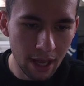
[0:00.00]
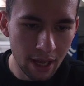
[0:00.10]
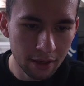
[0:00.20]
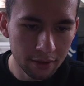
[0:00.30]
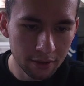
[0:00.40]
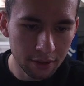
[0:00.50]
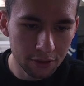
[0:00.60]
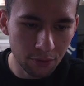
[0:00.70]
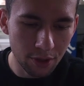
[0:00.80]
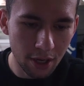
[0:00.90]
N is
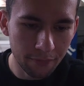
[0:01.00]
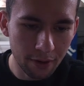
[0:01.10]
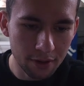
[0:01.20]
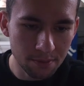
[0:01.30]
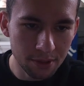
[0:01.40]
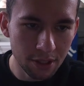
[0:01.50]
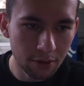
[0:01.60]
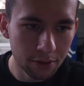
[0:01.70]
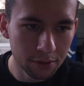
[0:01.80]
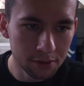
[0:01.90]
for non-ferrous
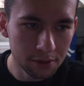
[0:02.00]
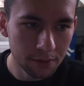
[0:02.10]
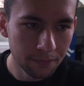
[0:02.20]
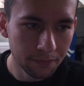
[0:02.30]
materials.